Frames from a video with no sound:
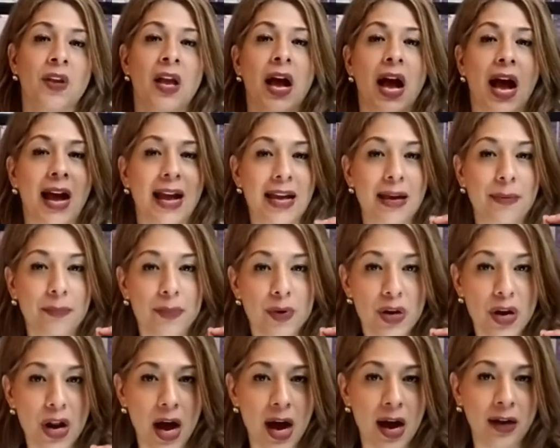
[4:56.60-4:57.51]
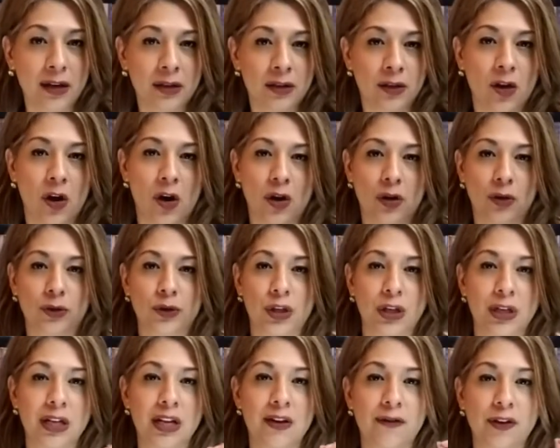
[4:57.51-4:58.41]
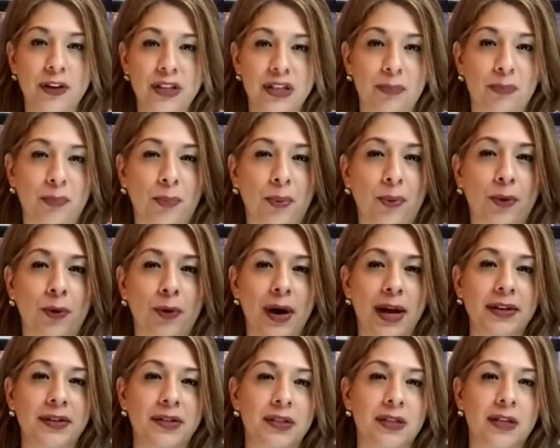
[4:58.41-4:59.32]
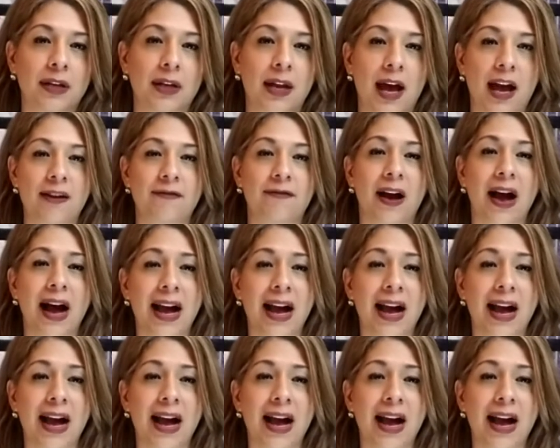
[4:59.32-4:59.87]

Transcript: I am not called to live a depressed life.